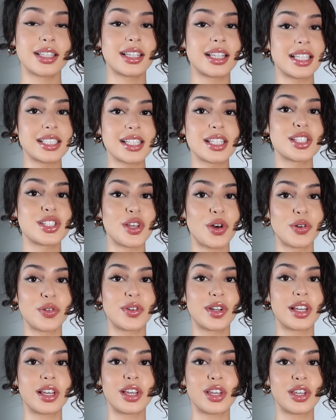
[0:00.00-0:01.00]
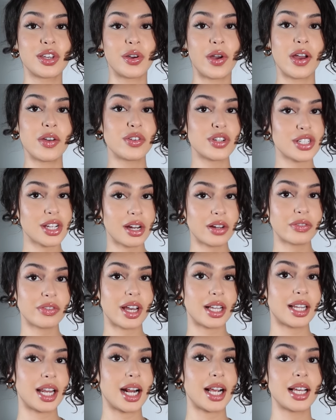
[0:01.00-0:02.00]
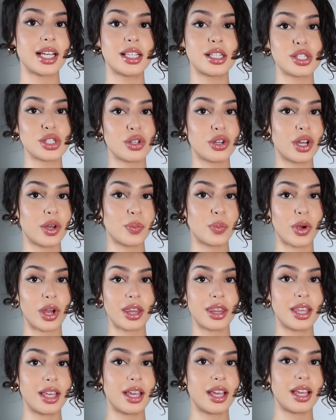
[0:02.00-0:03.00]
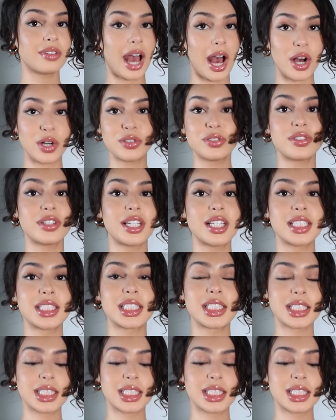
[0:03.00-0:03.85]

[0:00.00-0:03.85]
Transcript: This is so freaking cute. If you're trying to find like Instagram worthy outfits,